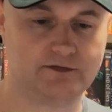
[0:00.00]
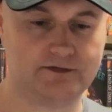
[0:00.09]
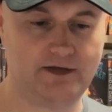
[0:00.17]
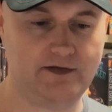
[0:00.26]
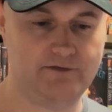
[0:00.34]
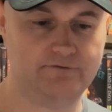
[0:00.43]

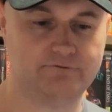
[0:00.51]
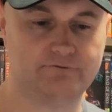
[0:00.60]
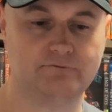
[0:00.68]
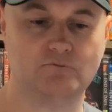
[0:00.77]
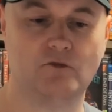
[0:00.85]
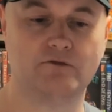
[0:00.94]
guys
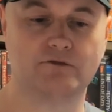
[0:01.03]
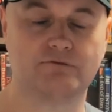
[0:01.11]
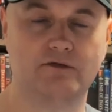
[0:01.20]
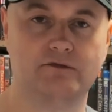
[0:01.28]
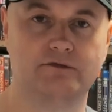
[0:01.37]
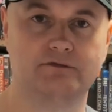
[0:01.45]
on the
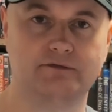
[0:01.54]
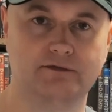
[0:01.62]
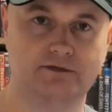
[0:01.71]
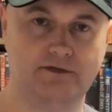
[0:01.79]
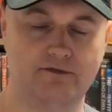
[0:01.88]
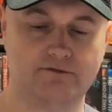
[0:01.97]
road
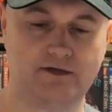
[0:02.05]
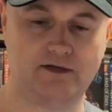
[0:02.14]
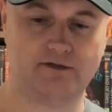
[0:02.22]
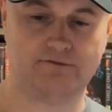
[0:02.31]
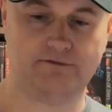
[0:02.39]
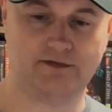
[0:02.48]

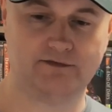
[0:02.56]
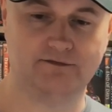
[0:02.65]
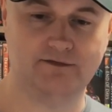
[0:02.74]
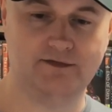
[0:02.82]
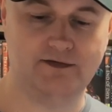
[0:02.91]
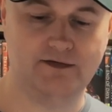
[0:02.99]
kind of thing.
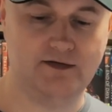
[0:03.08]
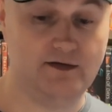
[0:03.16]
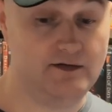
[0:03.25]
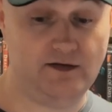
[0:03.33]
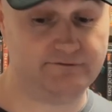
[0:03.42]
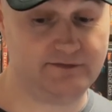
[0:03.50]

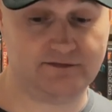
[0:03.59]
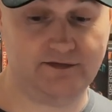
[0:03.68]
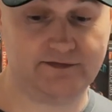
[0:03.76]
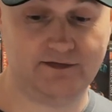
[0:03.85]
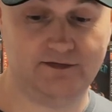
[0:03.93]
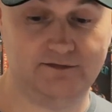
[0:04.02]
I did
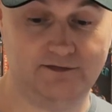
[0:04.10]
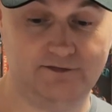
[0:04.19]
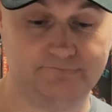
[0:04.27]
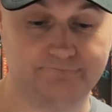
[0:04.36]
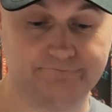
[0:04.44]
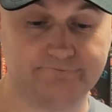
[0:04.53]
like it a
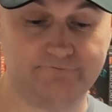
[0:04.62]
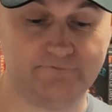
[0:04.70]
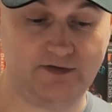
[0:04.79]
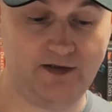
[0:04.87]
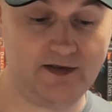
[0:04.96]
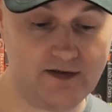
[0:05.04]
lot.
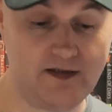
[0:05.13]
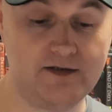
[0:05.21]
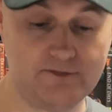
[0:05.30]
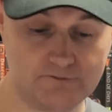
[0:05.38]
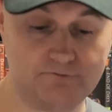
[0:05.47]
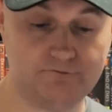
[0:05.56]

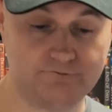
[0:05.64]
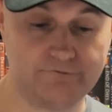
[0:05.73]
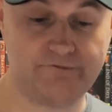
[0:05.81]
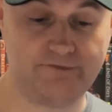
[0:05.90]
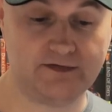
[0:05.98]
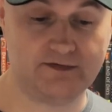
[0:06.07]
I
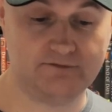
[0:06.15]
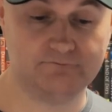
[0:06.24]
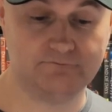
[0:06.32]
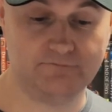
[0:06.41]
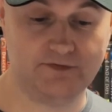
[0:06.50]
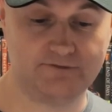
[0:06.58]
think
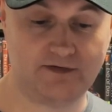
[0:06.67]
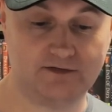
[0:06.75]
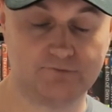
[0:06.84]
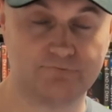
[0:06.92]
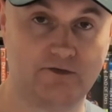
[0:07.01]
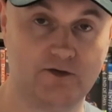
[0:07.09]
it's
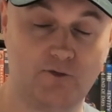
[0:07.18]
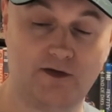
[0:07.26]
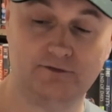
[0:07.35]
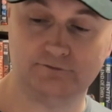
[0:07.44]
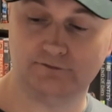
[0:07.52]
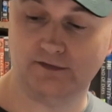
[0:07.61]
held up very
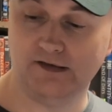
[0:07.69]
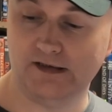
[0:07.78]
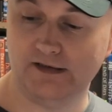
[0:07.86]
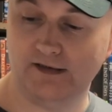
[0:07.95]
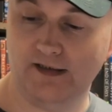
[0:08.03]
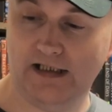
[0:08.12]
well.
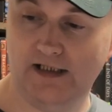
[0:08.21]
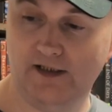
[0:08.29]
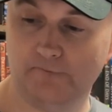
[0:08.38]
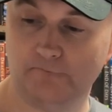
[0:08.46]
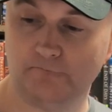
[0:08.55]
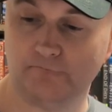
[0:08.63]

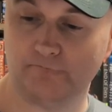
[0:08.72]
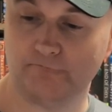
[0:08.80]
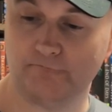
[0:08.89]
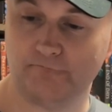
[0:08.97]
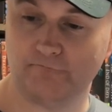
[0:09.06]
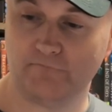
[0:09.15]
And
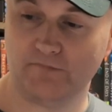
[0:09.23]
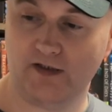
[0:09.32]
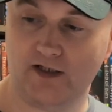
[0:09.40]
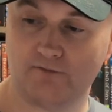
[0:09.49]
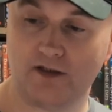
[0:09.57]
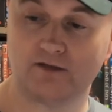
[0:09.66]

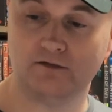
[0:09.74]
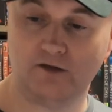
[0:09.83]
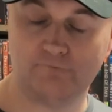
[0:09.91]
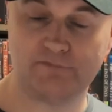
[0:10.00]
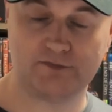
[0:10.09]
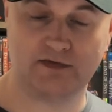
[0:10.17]
a
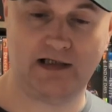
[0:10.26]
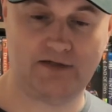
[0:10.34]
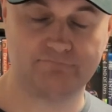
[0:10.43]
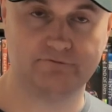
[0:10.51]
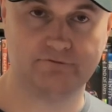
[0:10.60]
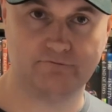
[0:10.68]
lot of people
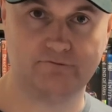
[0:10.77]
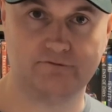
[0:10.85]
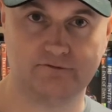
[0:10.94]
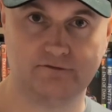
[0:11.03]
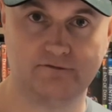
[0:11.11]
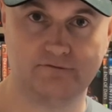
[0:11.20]
haven't
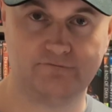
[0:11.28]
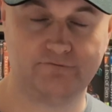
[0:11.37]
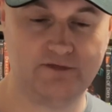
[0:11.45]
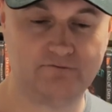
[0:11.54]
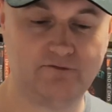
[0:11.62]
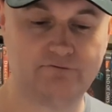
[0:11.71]

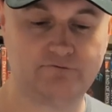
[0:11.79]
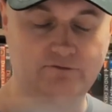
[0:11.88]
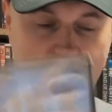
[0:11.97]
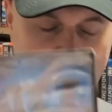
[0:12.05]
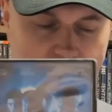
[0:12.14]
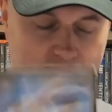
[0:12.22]
seen this,
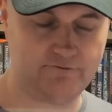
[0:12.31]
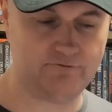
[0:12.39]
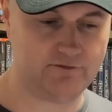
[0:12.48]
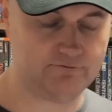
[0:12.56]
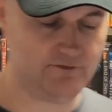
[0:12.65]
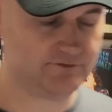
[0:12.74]
and I
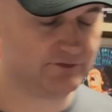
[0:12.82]
think they